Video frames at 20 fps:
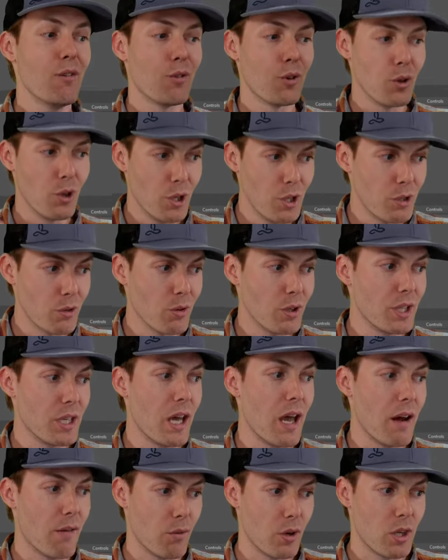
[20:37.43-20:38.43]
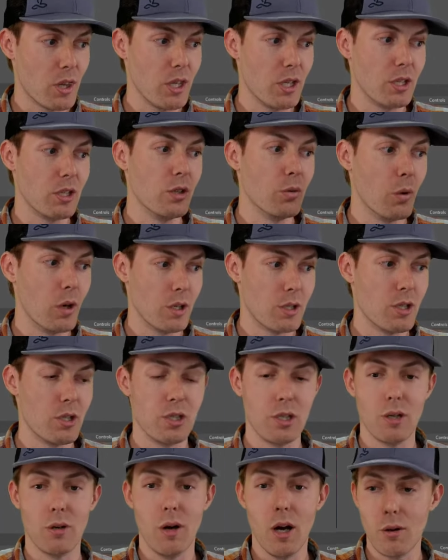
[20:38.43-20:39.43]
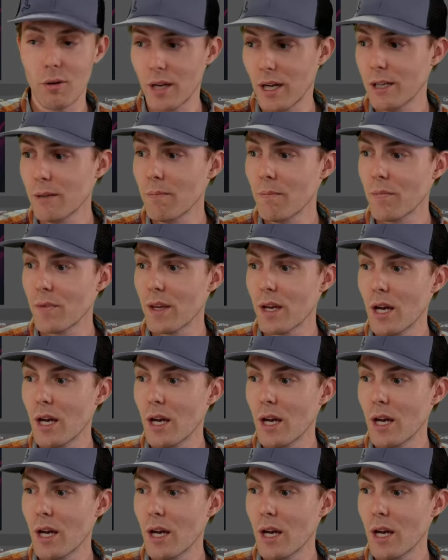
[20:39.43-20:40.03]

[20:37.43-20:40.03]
for literally everything you want to do, okay?